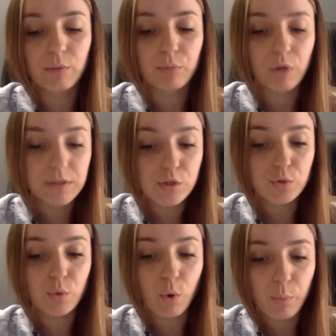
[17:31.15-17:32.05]
protests
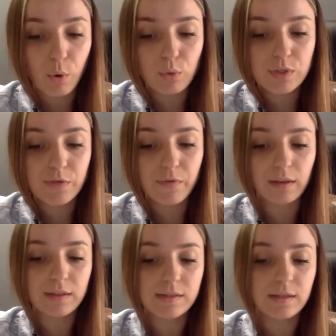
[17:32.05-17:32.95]
to oppose the
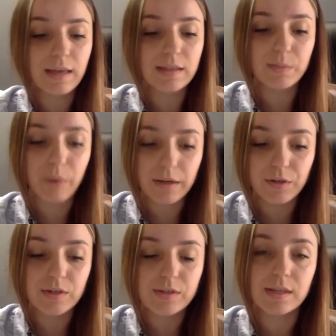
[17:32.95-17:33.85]
violence against
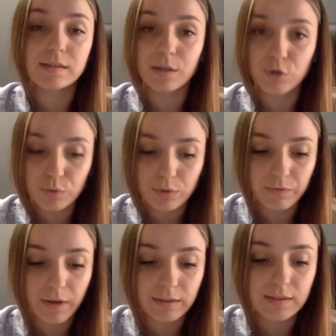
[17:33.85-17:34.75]
minors and sexual
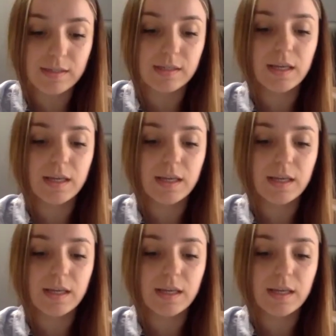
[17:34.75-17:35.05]
violence.